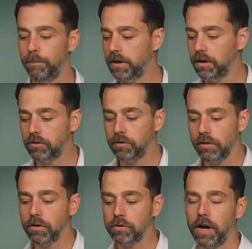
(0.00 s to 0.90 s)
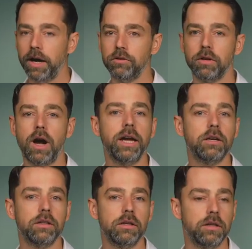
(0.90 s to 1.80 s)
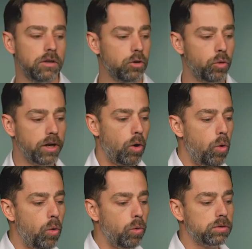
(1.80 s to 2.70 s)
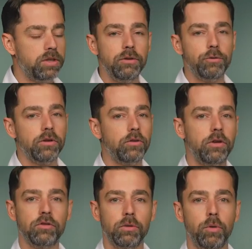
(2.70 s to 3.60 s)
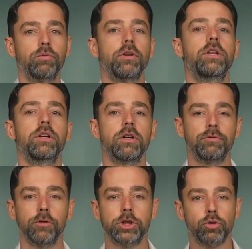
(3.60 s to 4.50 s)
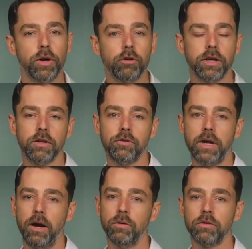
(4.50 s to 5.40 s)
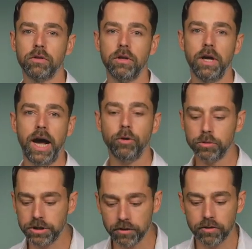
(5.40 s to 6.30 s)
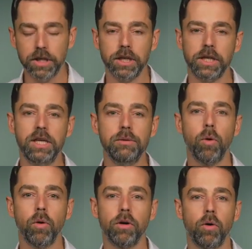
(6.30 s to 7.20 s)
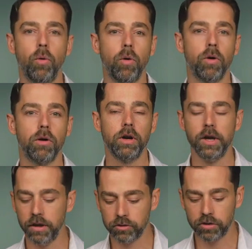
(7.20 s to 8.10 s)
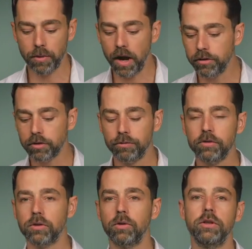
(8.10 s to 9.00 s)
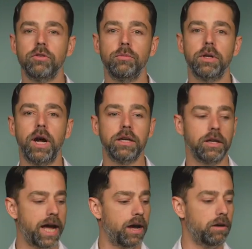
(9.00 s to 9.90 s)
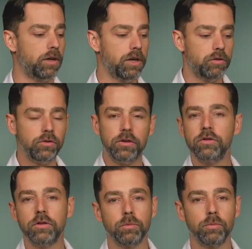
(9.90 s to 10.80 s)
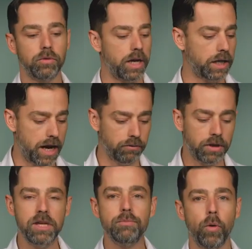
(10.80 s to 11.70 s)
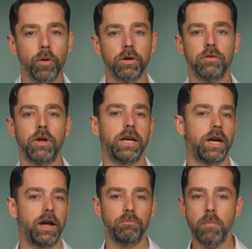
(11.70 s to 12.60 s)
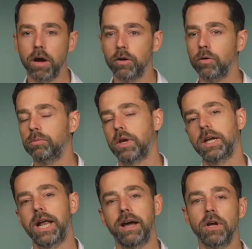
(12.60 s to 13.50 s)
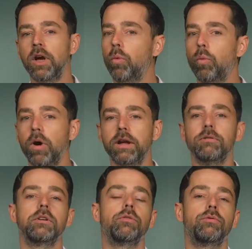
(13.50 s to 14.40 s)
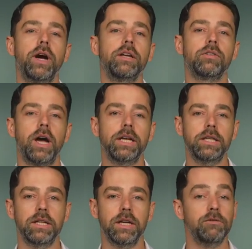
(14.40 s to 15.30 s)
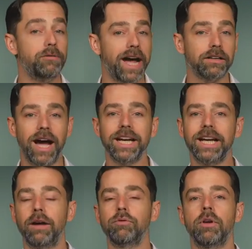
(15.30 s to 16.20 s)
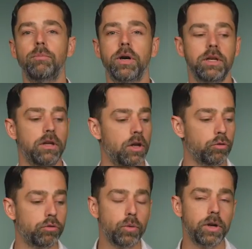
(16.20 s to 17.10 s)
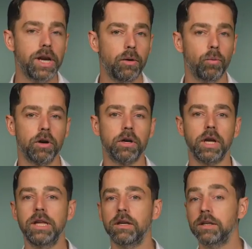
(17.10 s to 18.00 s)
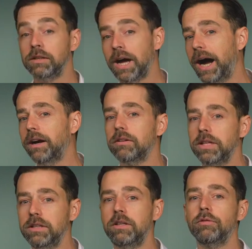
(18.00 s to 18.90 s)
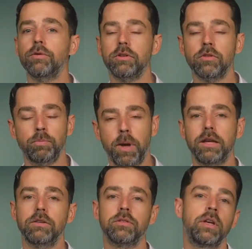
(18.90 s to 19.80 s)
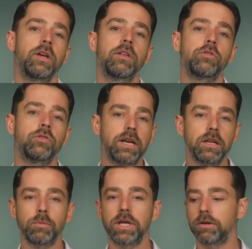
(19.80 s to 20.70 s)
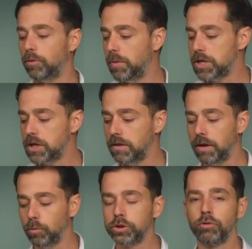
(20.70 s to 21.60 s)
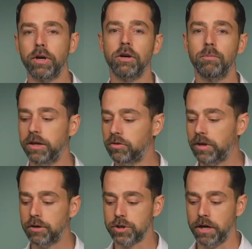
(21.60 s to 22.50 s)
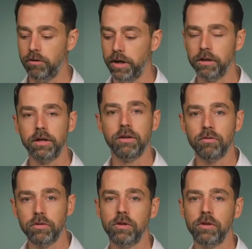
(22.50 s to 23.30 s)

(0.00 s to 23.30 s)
But in a synthesizer, I can create a whole different system over here for triggering the sounds. I don't just need a keyboard or some other physical instrument. I can have systems, I can have keyboards, I can have monomes, I can have whatever device I need. In fact, I can have somebody through a network in an entirely different space sending me information that will trigger my sound generator, the